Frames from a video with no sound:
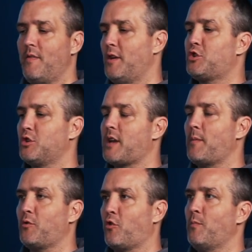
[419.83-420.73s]
this should
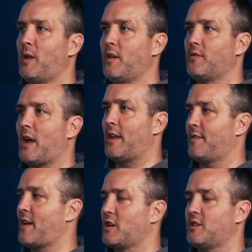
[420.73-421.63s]
take me 2 minutes
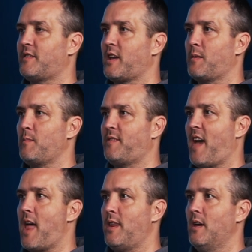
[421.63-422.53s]
it's actually taking me
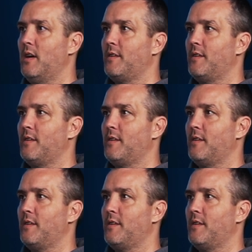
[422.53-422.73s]
10,